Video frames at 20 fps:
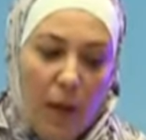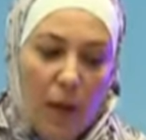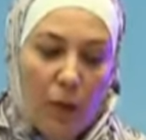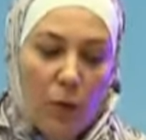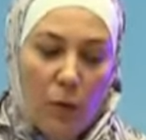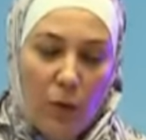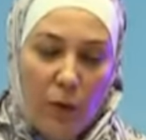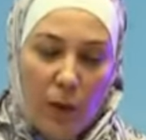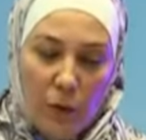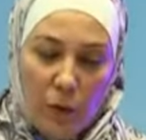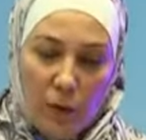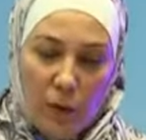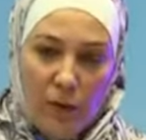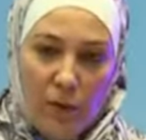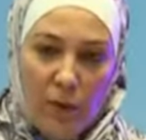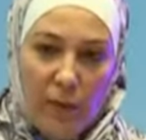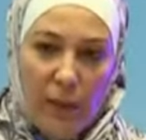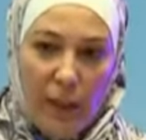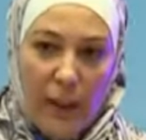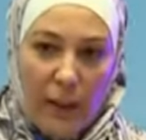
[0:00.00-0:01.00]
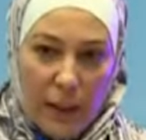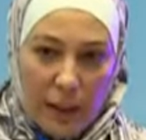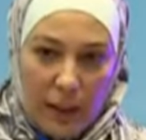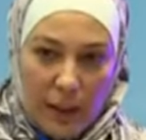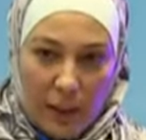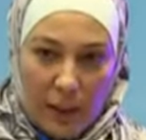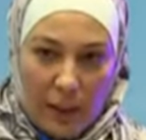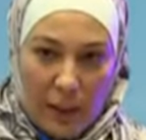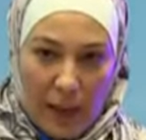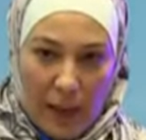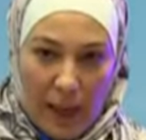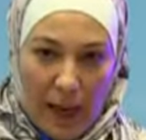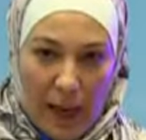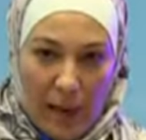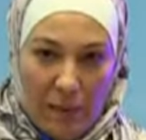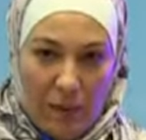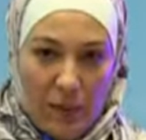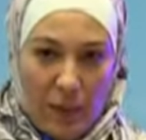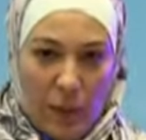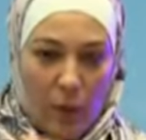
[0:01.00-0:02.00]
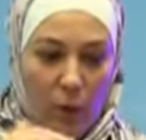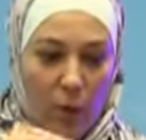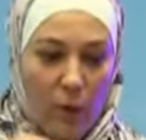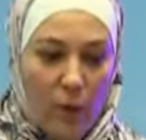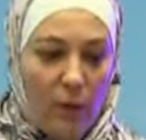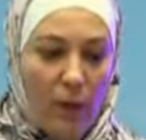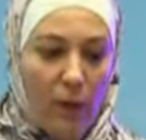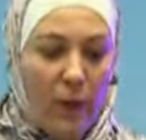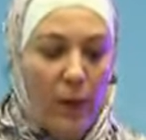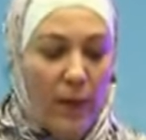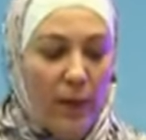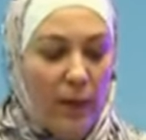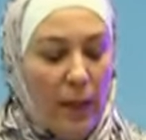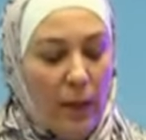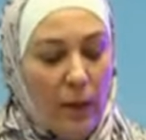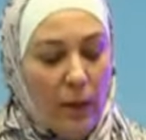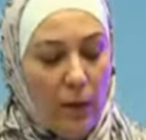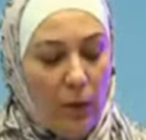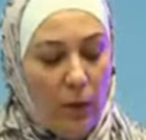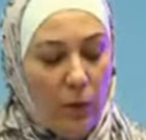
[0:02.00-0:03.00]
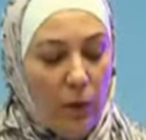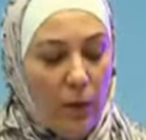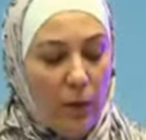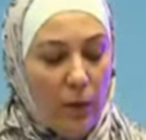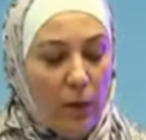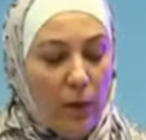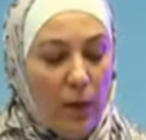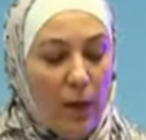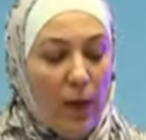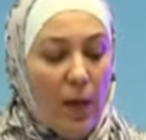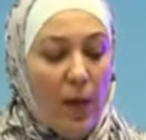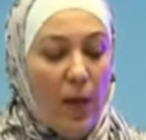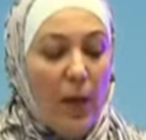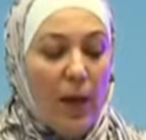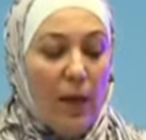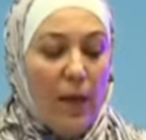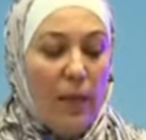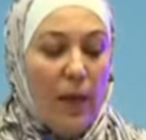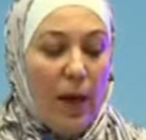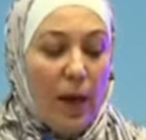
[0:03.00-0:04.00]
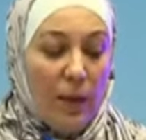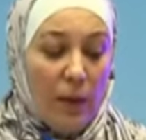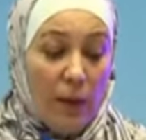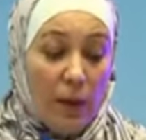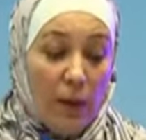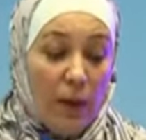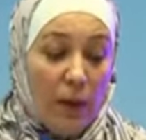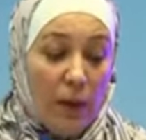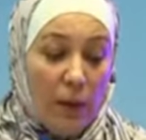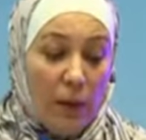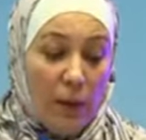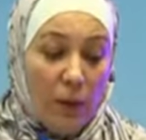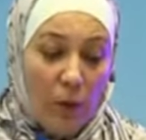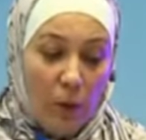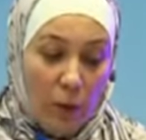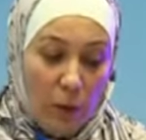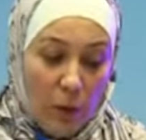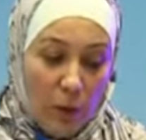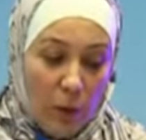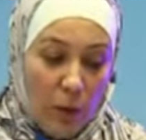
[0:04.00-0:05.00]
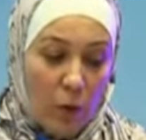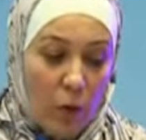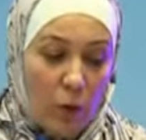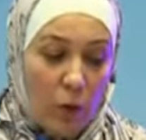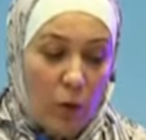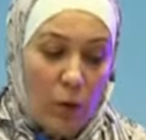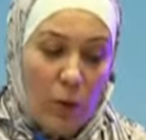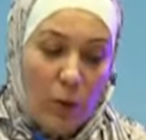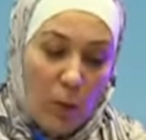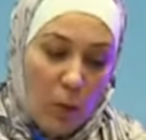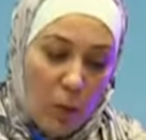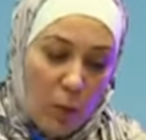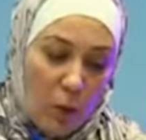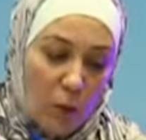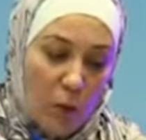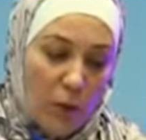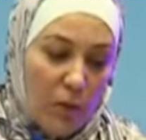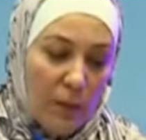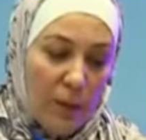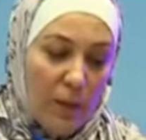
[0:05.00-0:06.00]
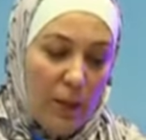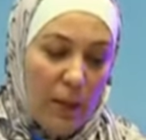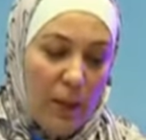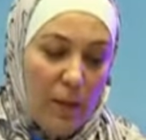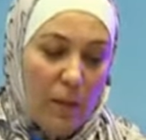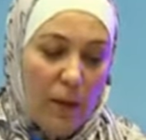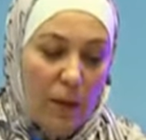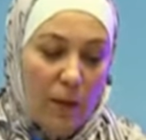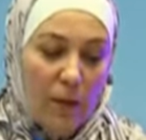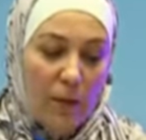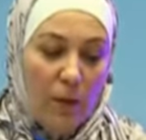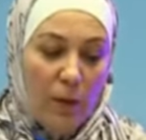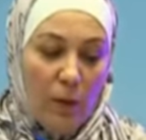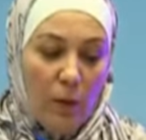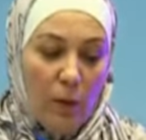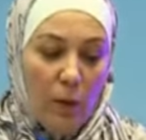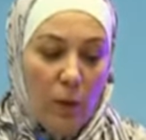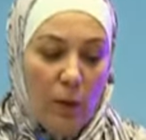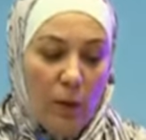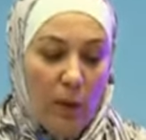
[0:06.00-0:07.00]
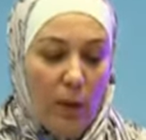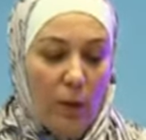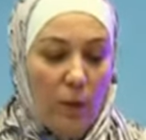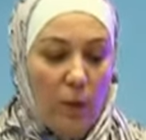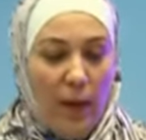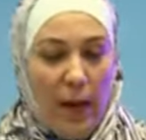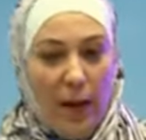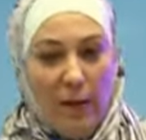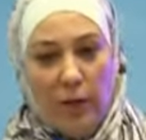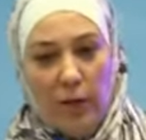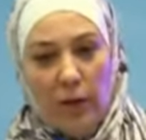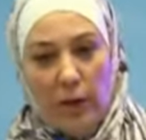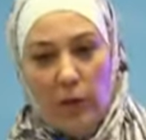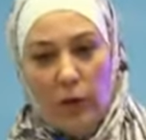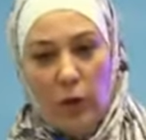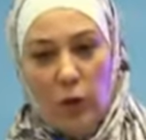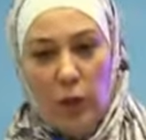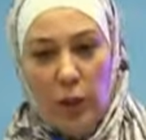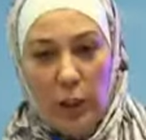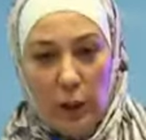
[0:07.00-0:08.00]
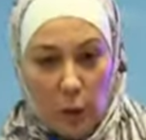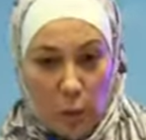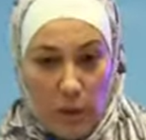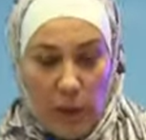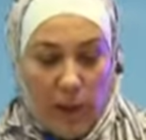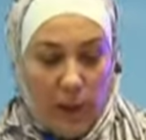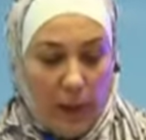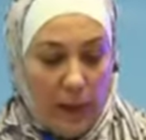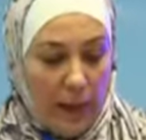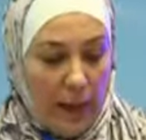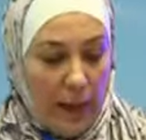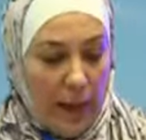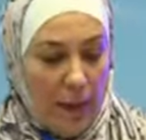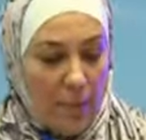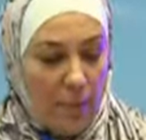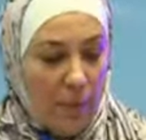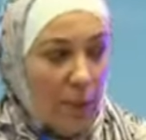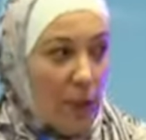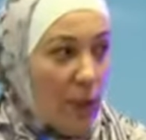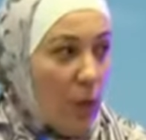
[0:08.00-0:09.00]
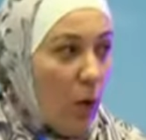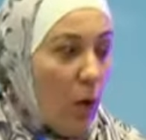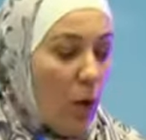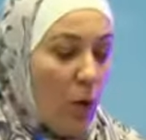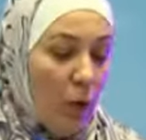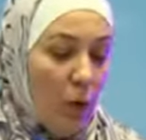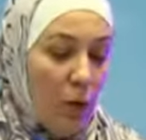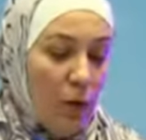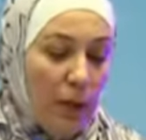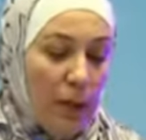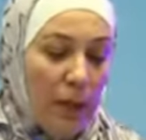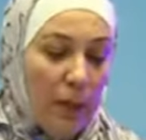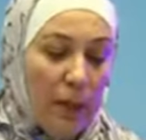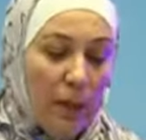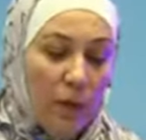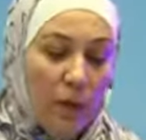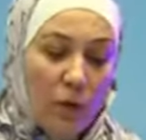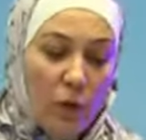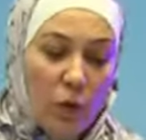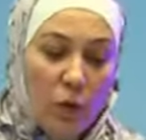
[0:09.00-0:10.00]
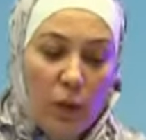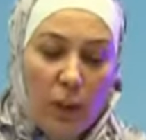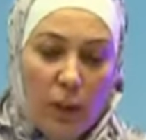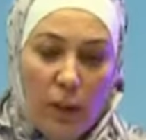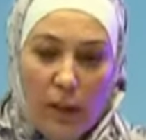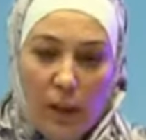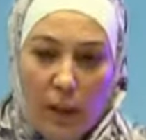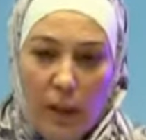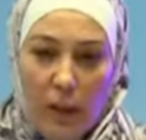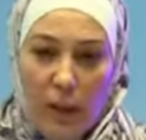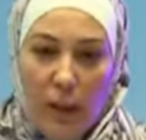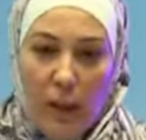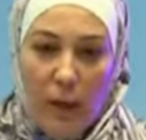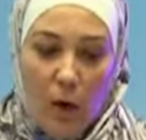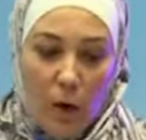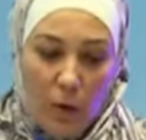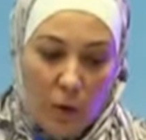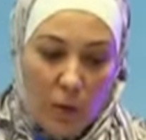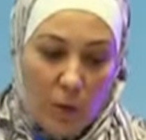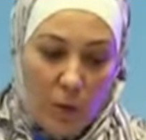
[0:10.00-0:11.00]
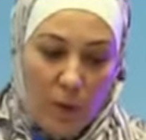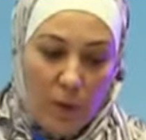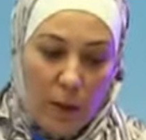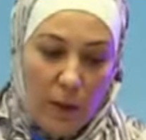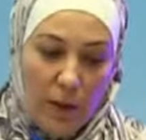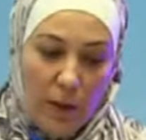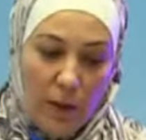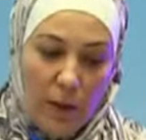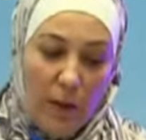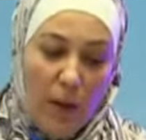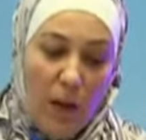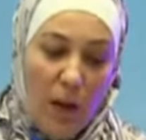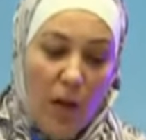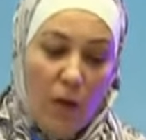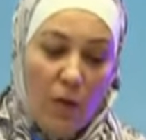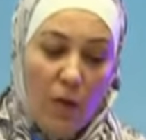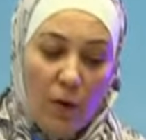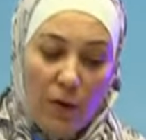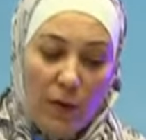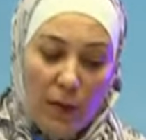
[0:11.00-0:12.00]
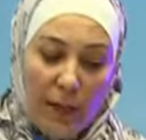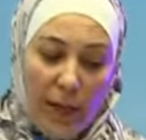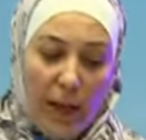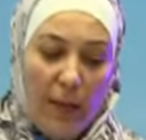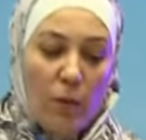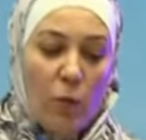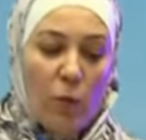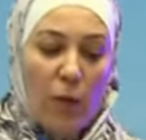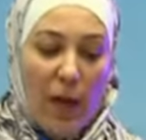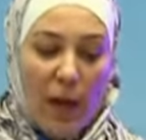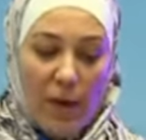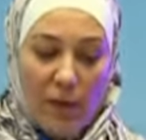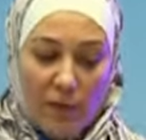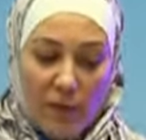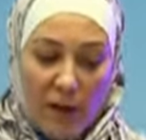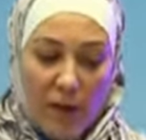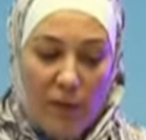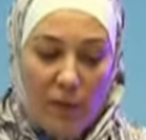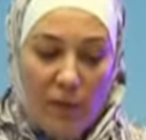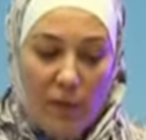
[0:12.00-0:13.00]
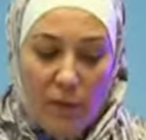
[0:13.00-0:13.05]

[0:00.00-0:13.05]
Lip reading: 2015, and they have their own, let's say, growth. The nodes or the modes of settlements, whether we have the refugees within the camps or the refugees in the host communities. For the camps, we have 5